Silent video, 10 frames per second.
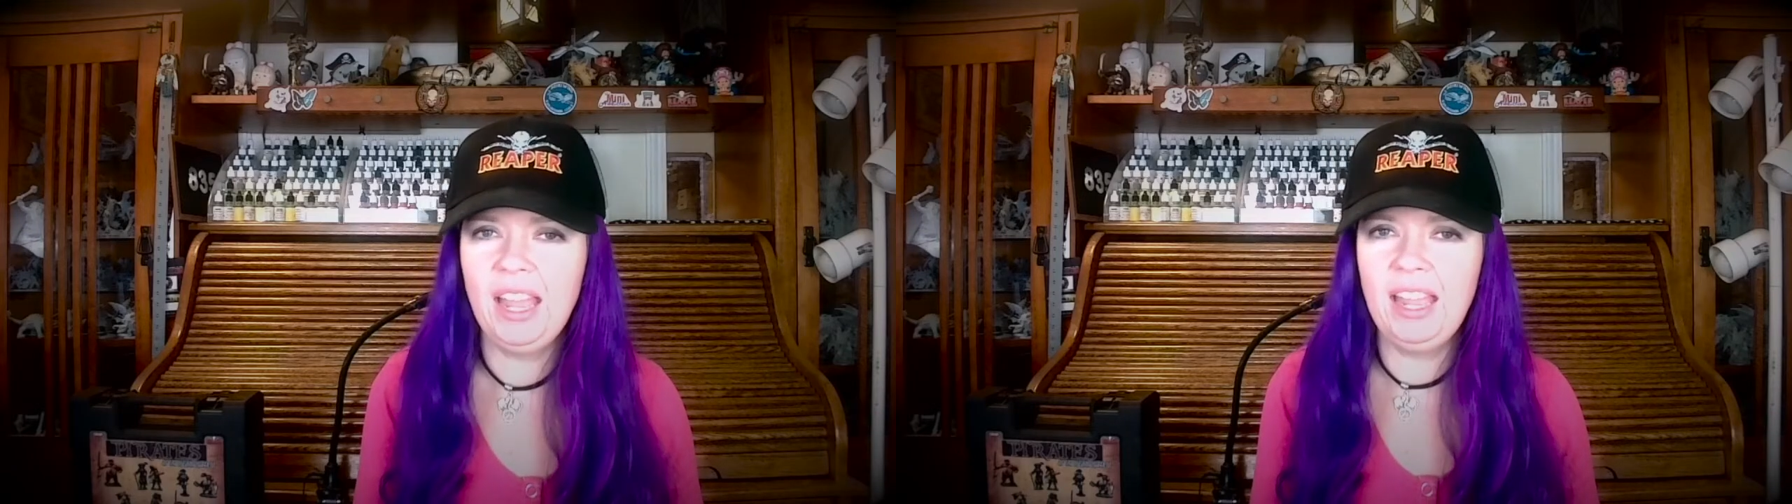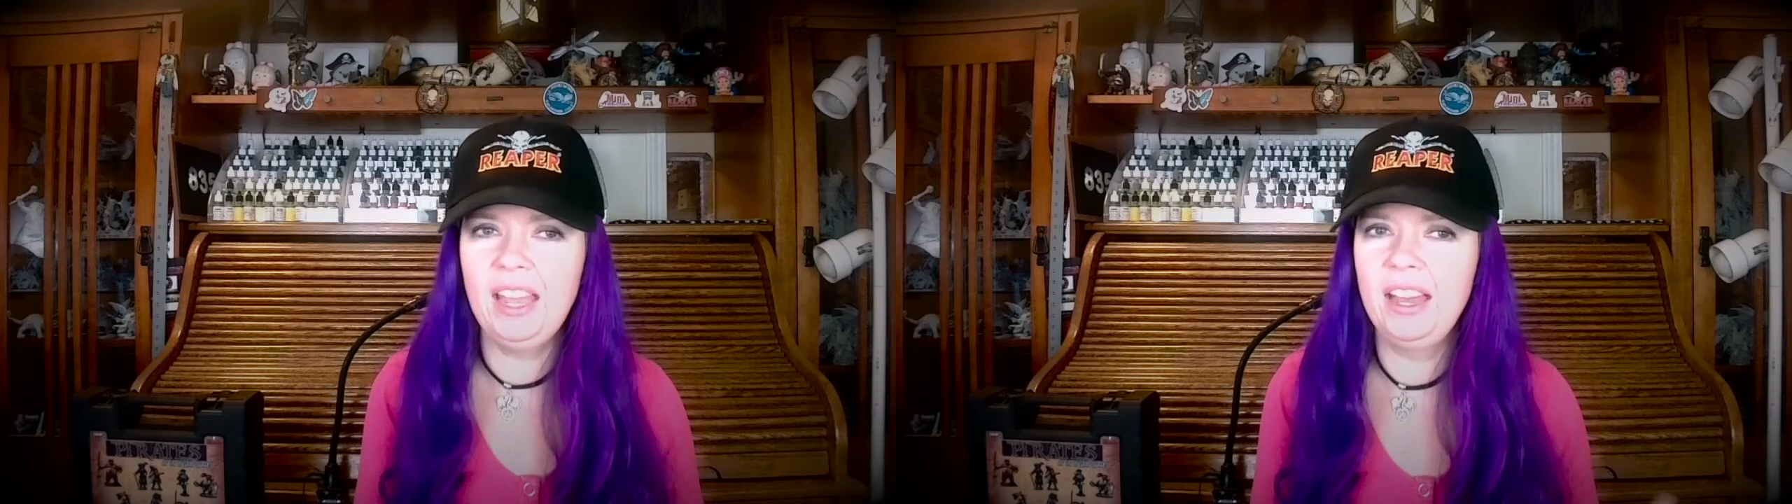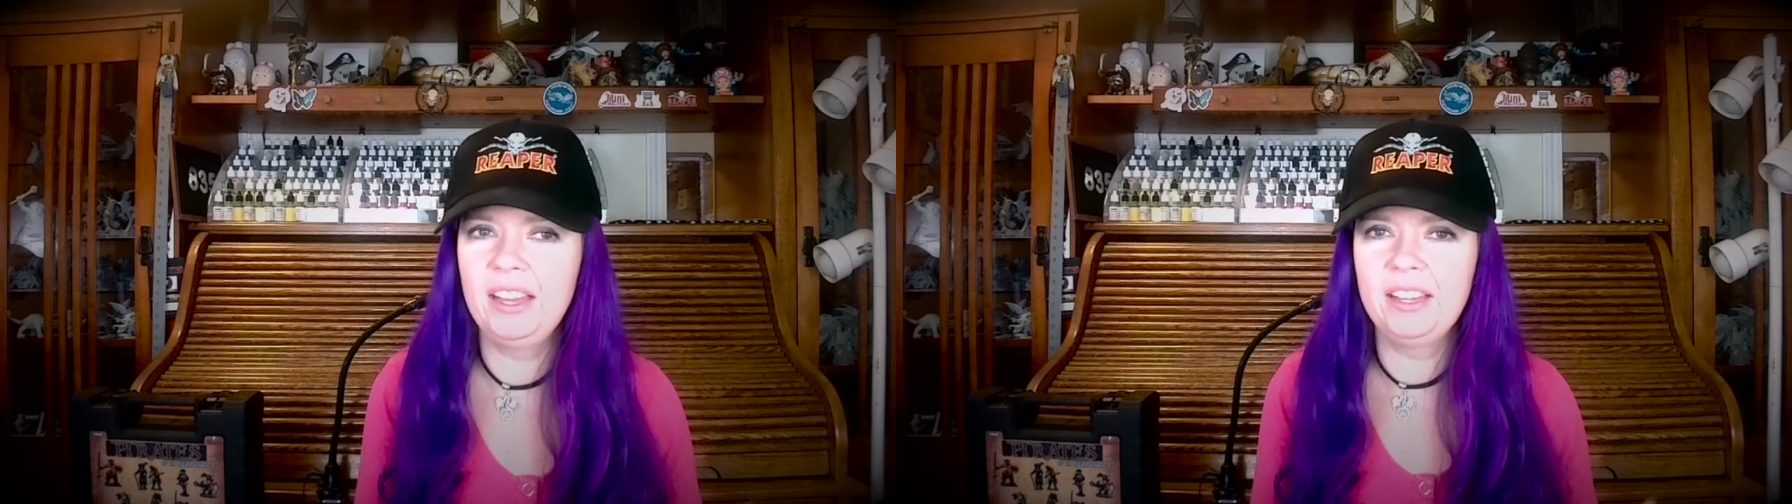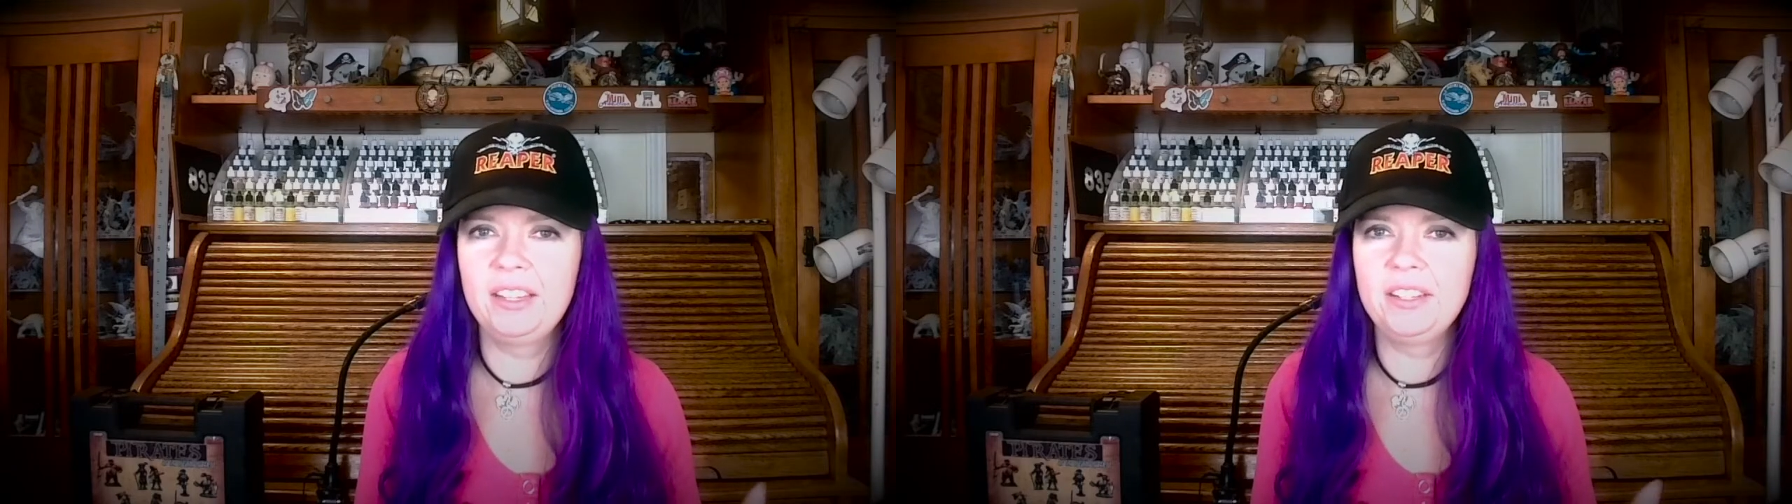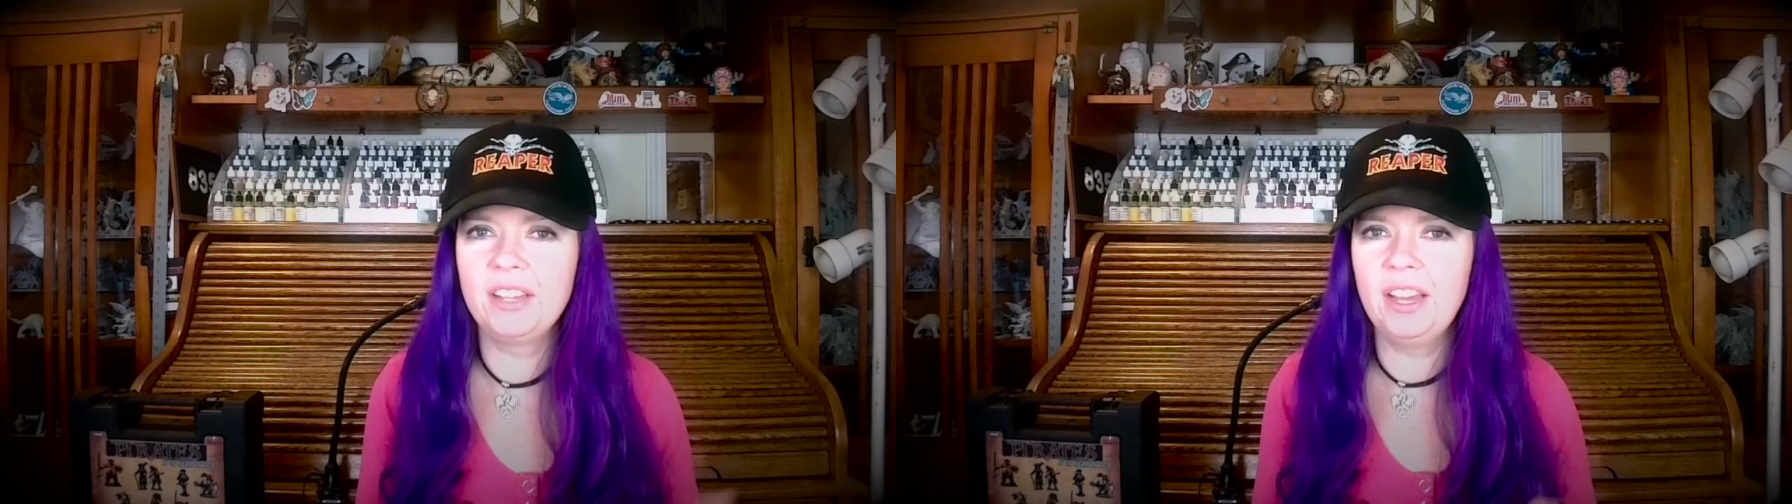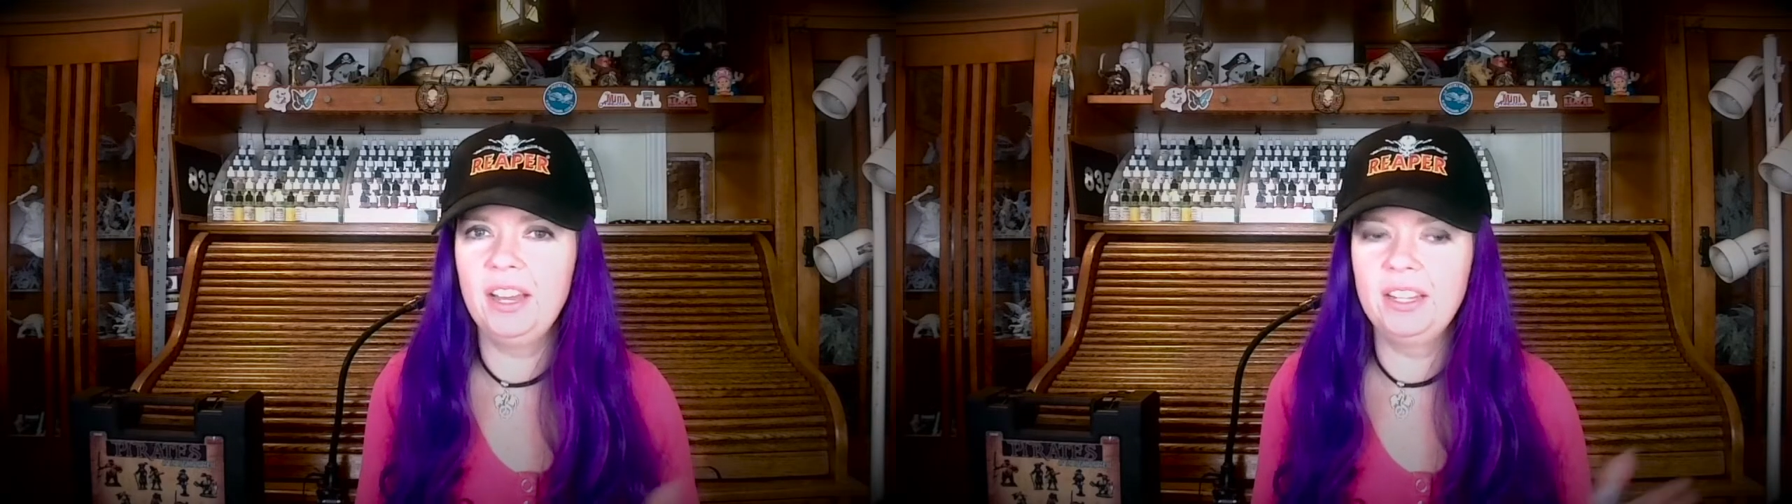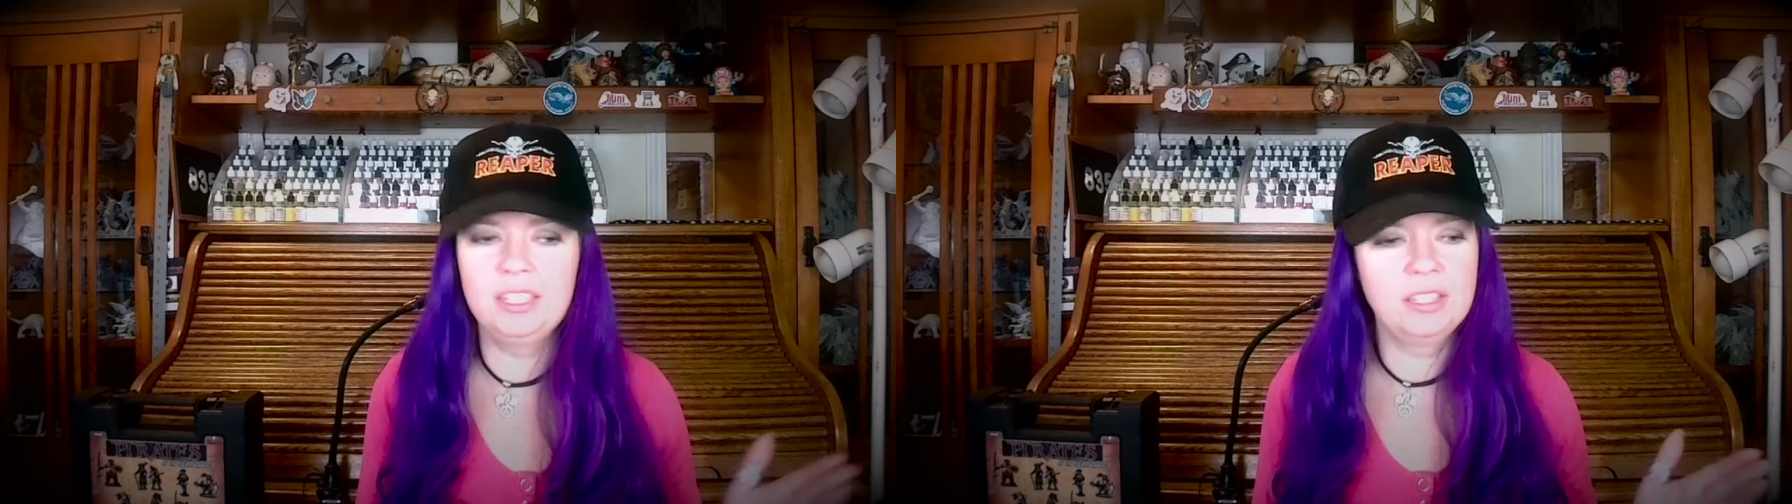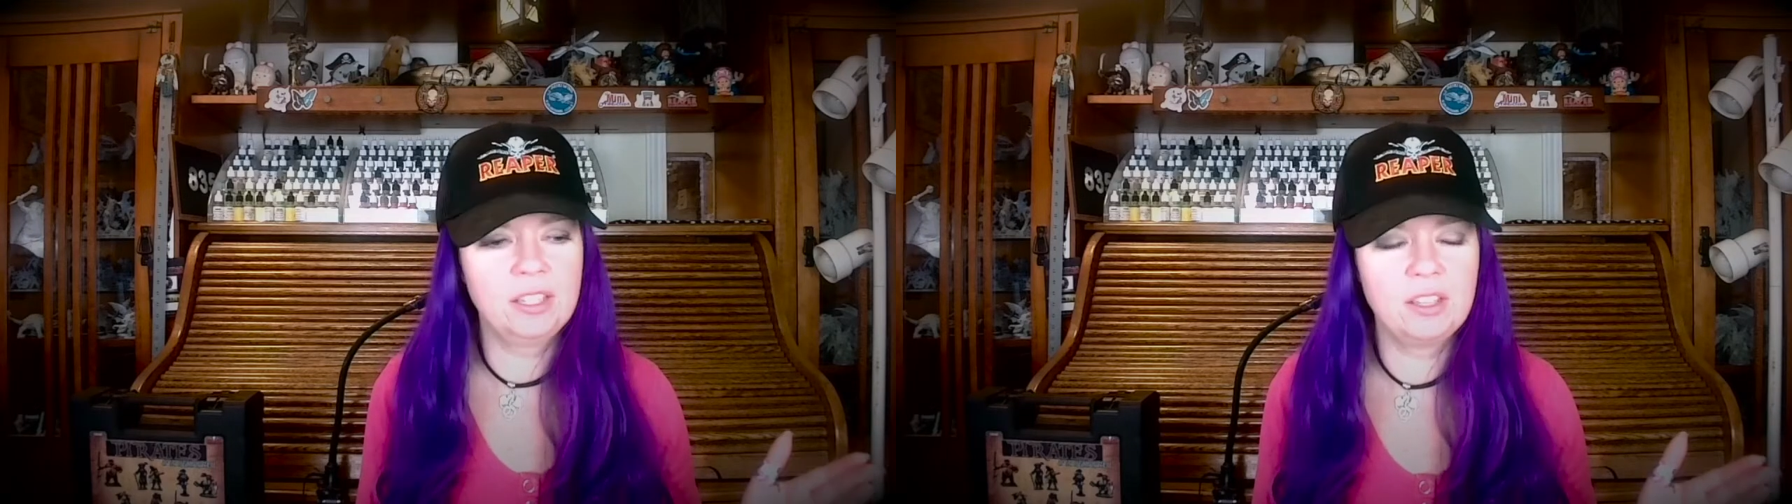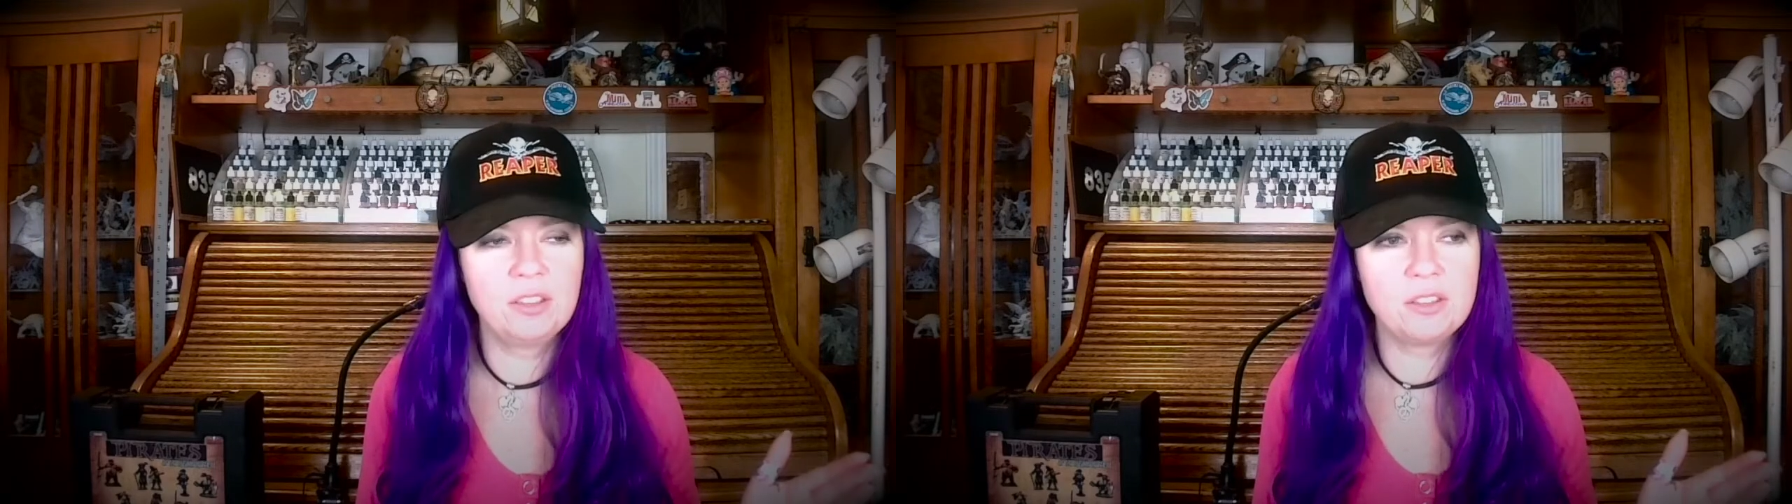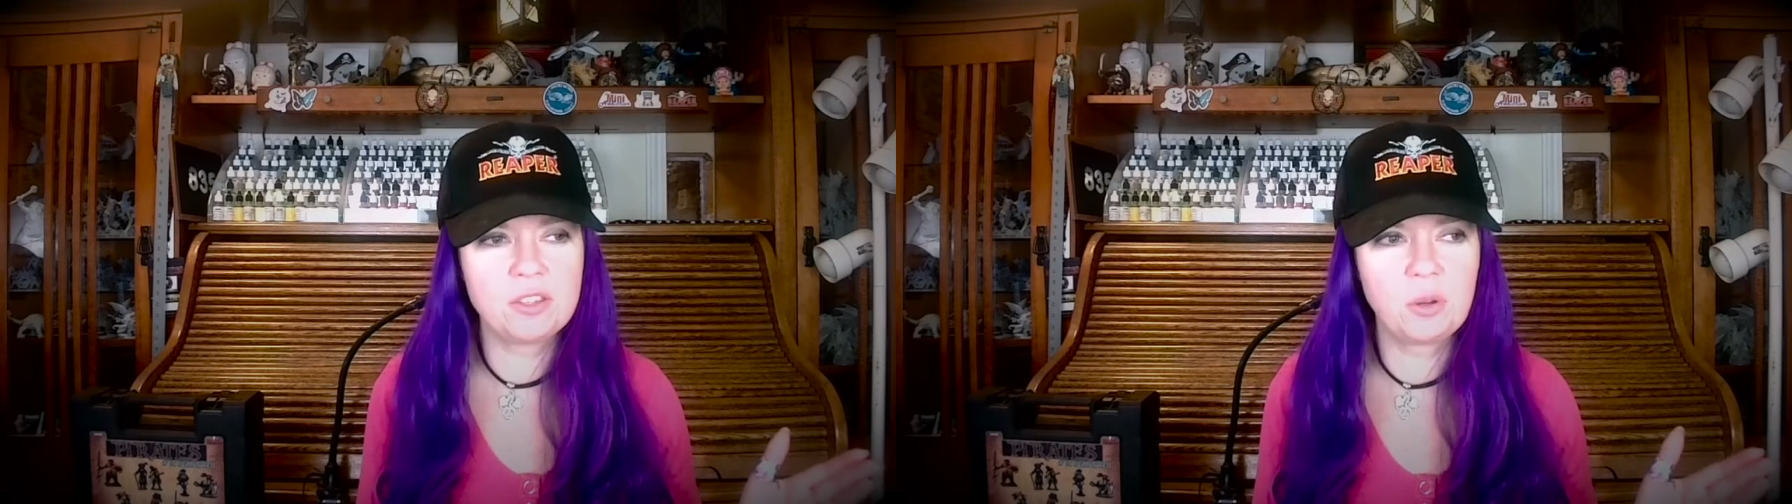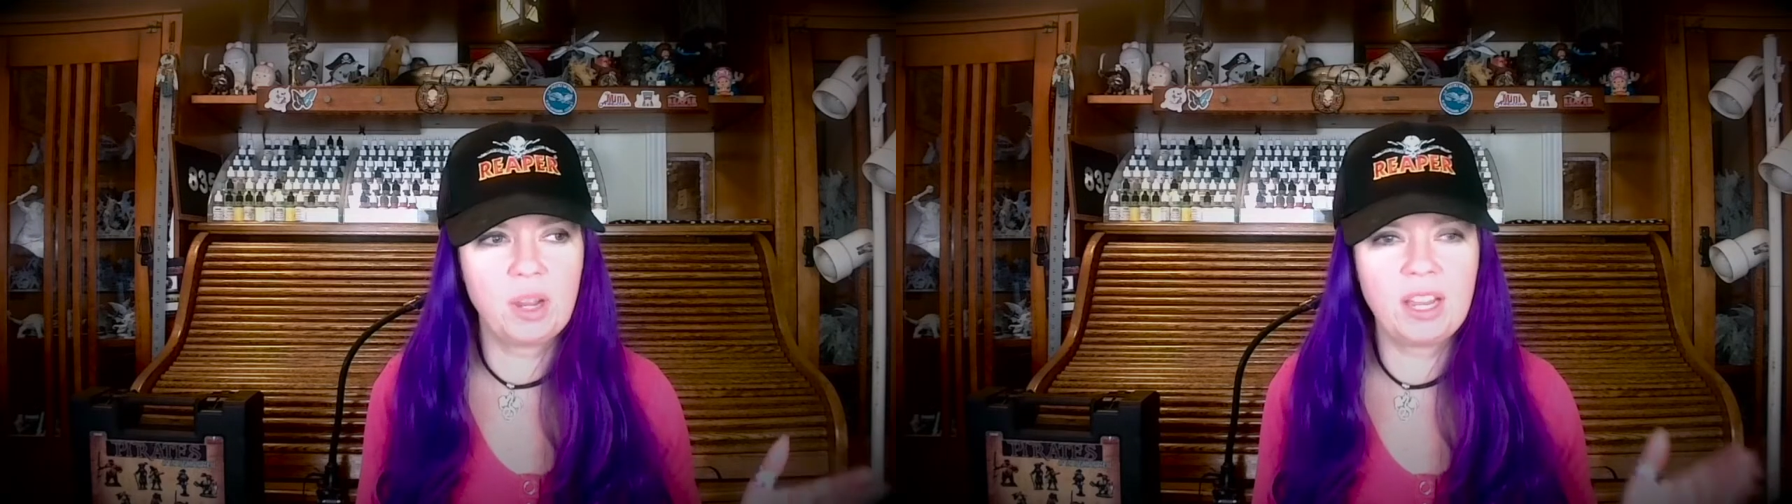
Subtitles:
And so